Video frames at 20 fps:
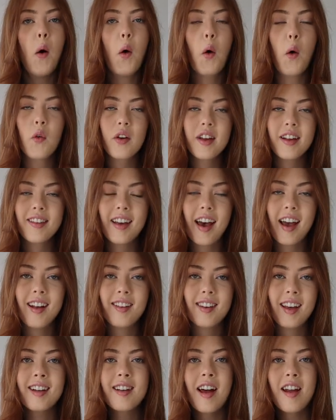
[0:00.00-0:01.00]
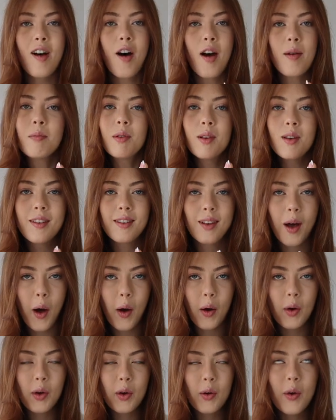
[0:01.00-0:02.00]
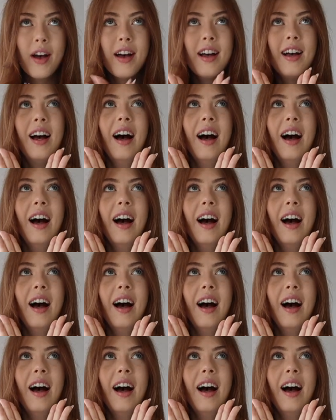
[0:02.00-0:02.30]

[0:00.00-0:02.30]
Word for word: orientated and I'm so